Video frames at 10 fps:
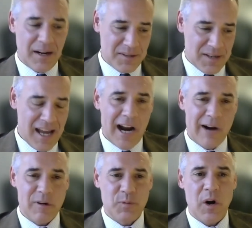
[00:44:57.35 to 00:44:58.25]
I design
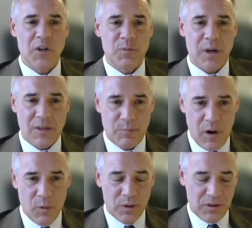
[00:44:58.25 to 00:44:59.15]
our response based
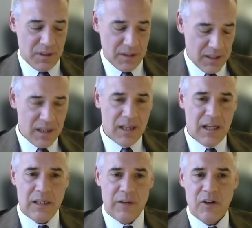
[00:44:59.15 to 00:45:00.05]
upon what the
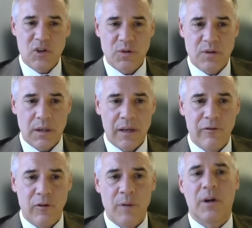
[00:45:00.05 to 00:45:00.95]
individual is looking
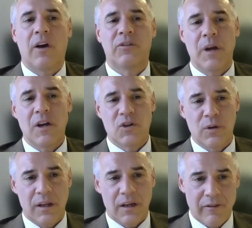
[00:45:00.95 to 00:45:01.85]
for, but also make
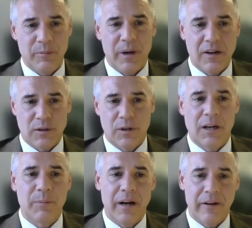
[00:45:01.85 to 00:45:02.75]
sure that everybody's
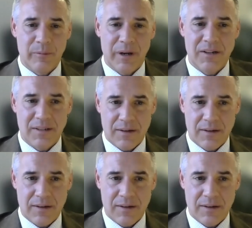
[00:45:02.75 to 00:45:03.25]
learning about everybody's